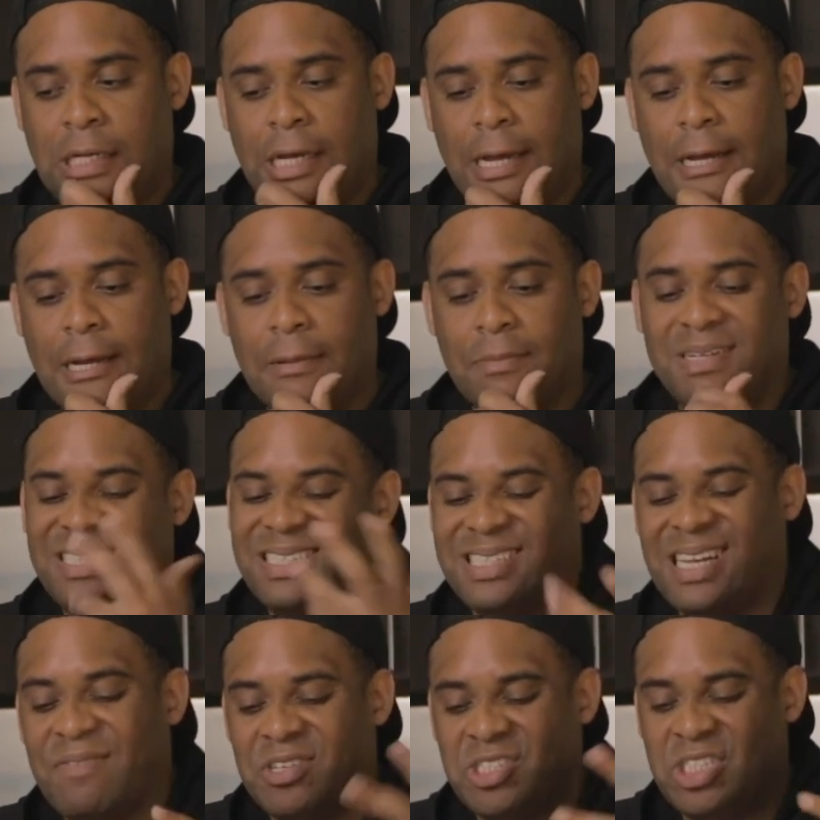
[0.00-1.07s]
But it's just
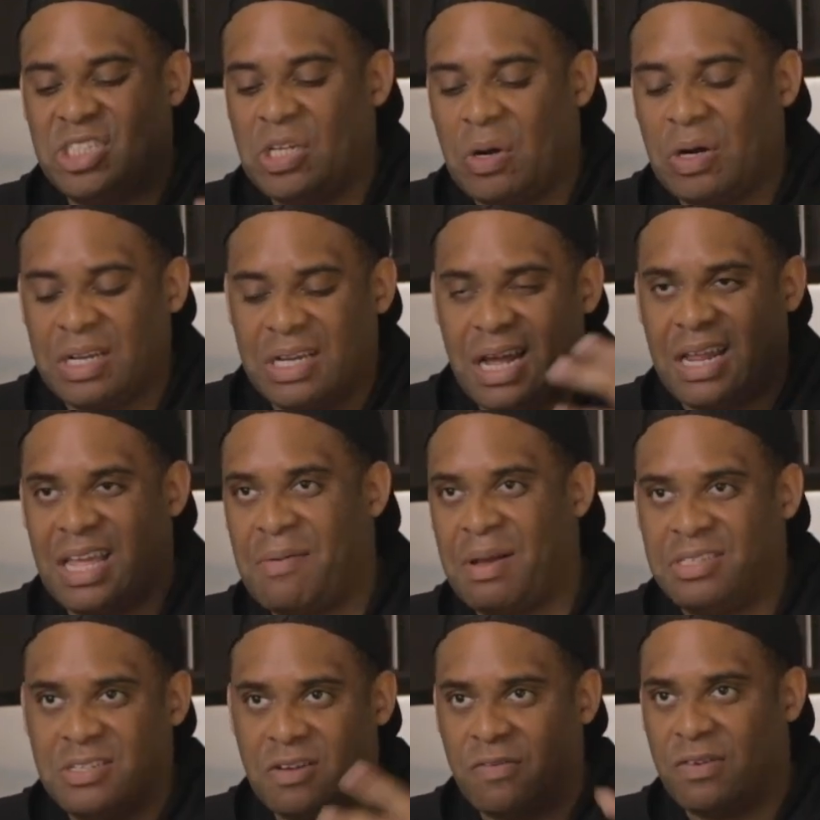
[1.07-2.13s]
kind of a start to kind of get
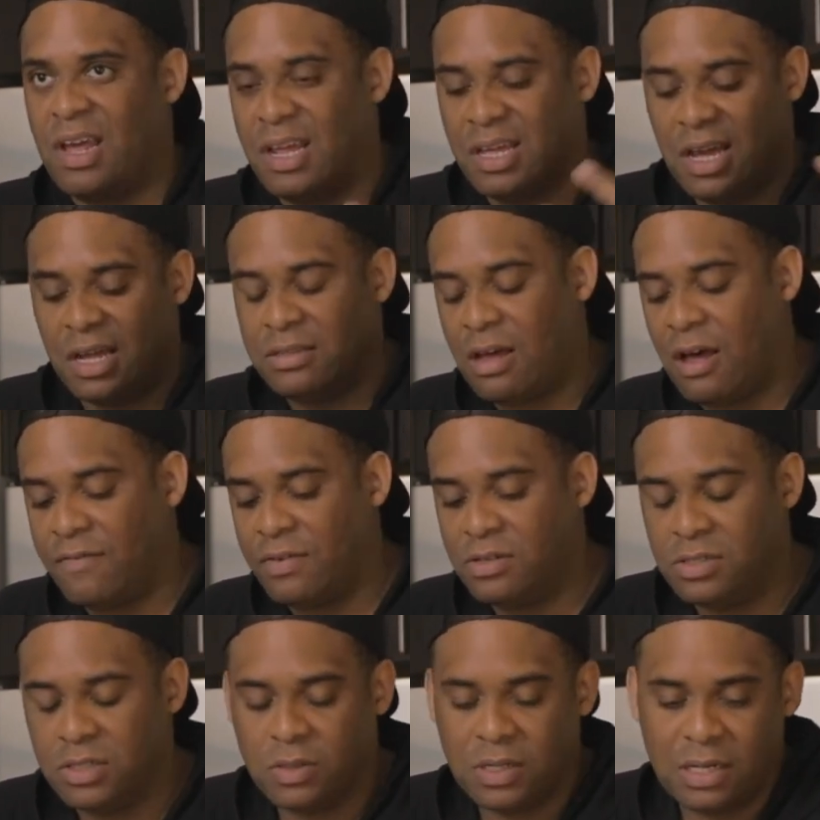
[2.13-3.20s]
myself kind of kicked off
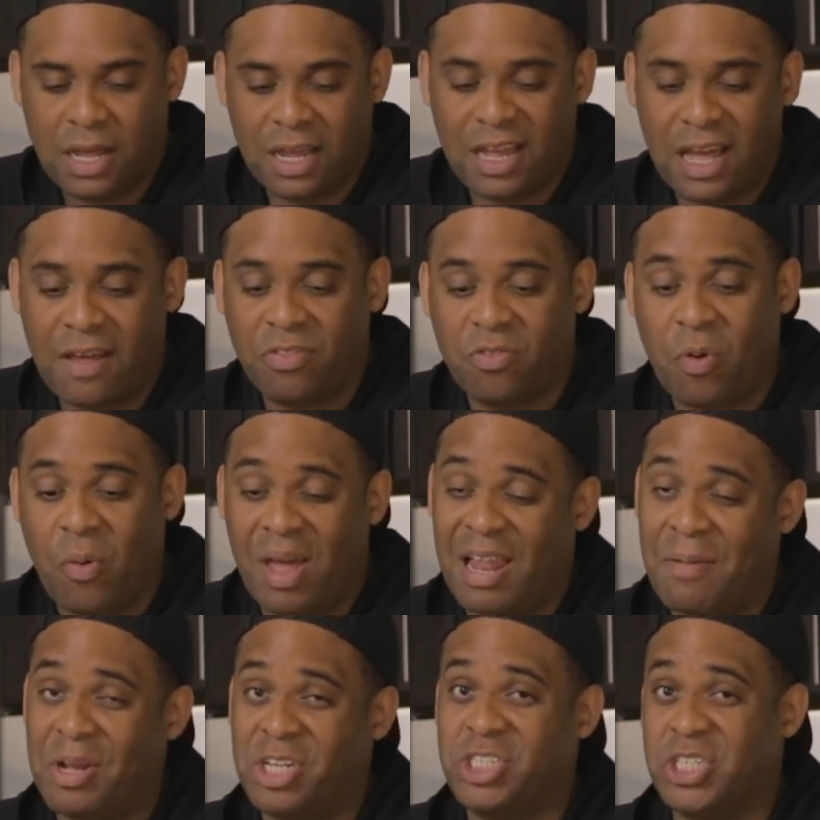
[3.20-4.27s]
into it. I kind of throw away
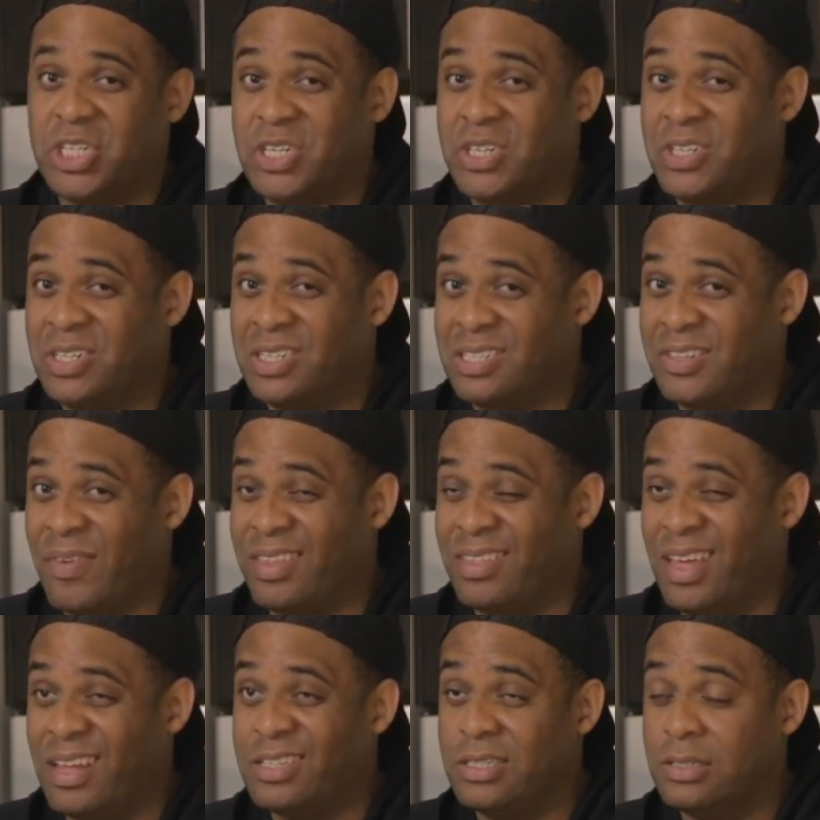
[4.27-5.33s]
all my sugar, stuff like
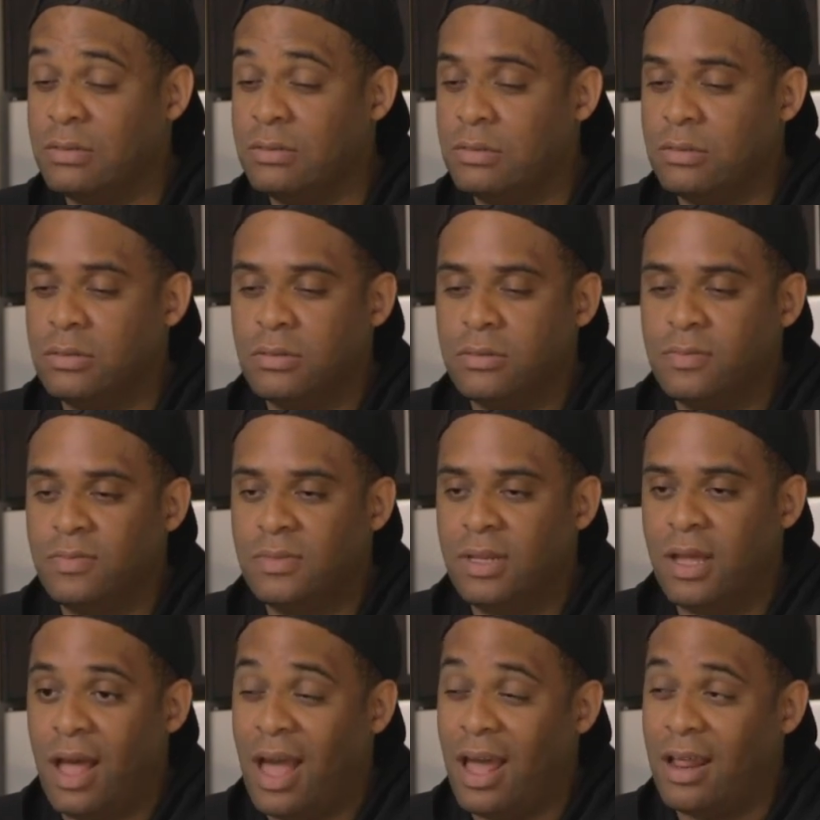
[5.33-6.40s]
that too.
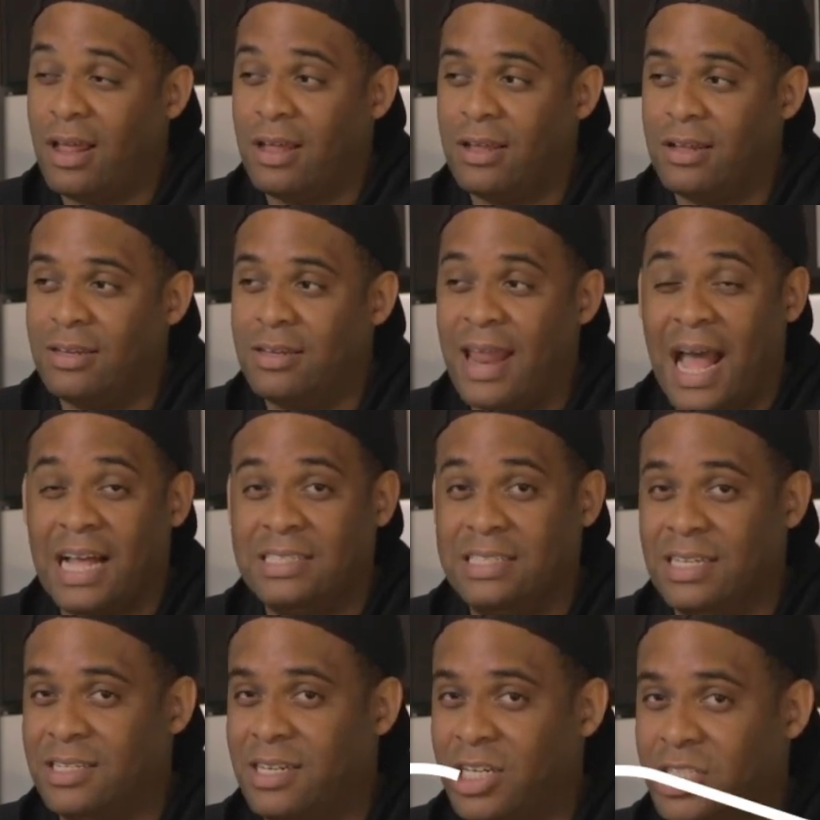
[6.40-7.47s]
I had a
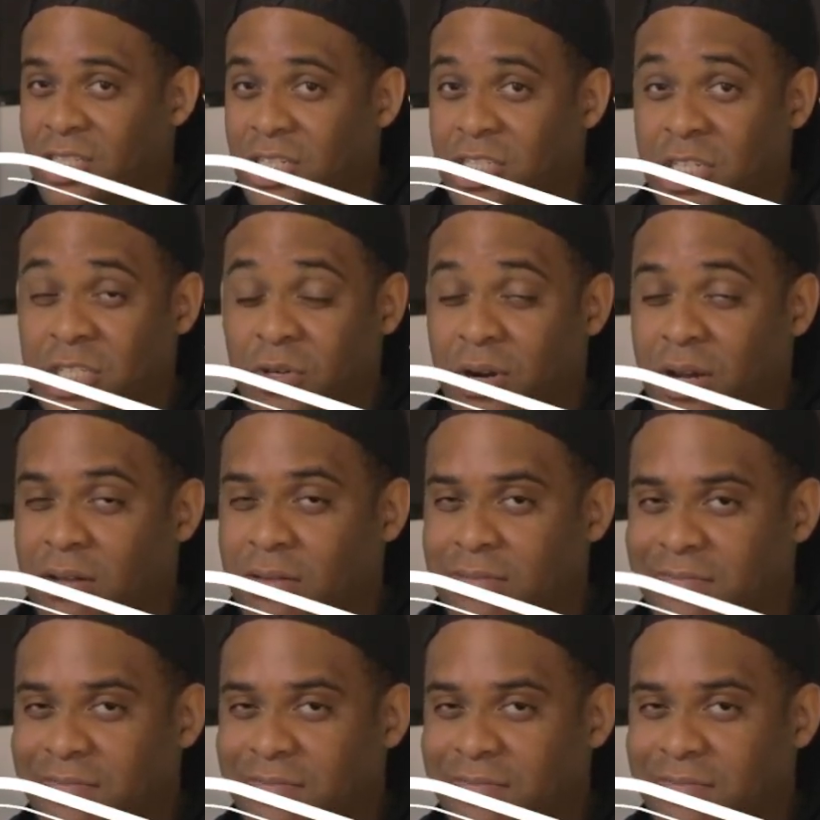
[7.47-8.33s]
nasty addiction to ginger ale.